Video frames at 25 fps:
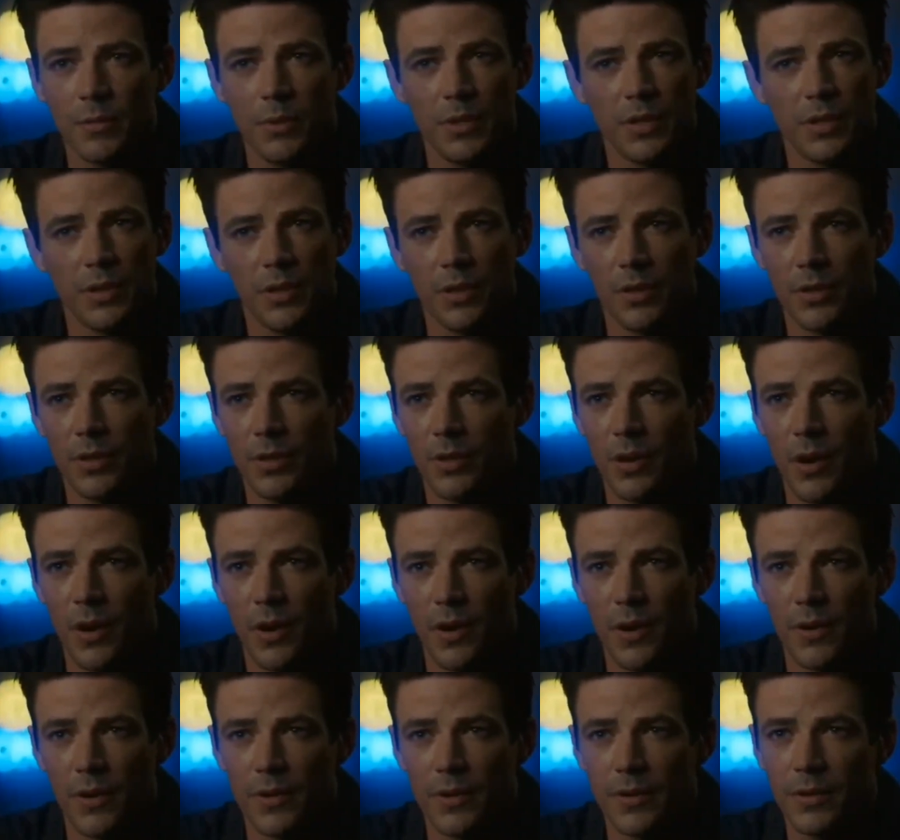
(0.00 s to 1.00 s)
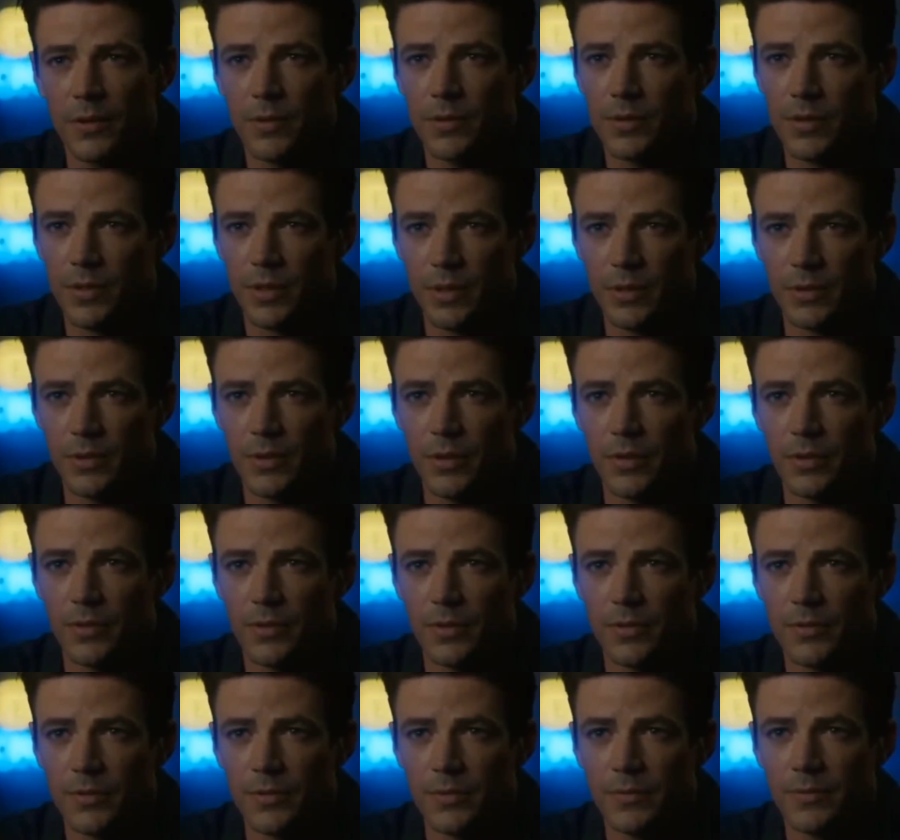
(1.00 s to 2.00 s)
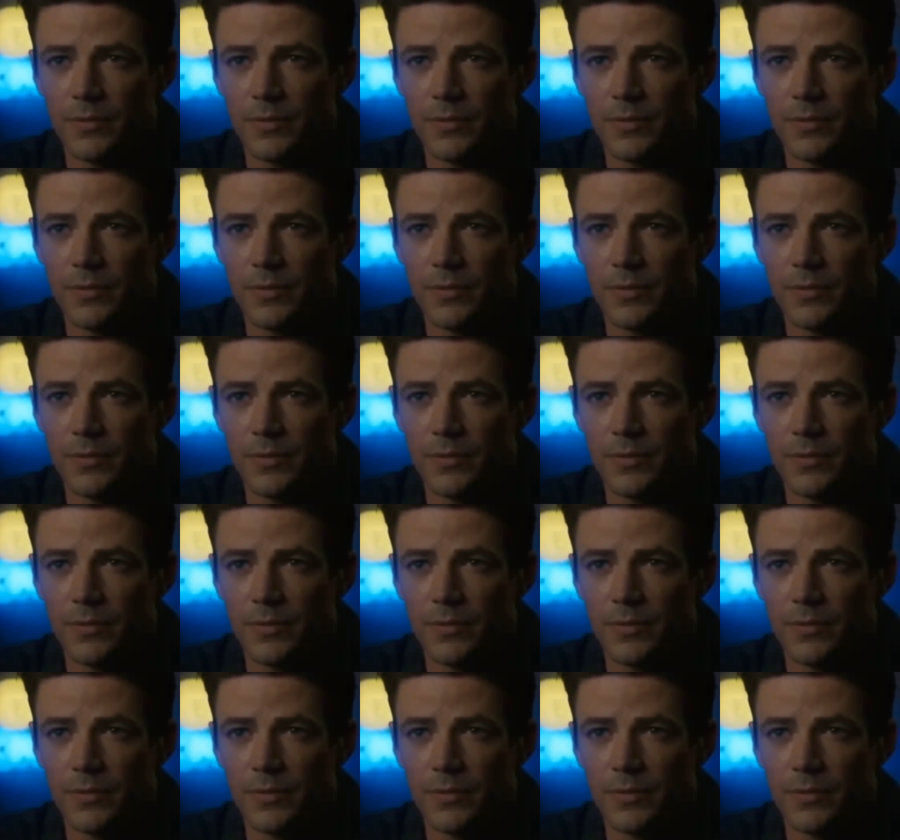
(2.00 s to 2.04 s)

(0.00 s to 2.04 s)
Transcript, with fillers: With all your heart, you still do.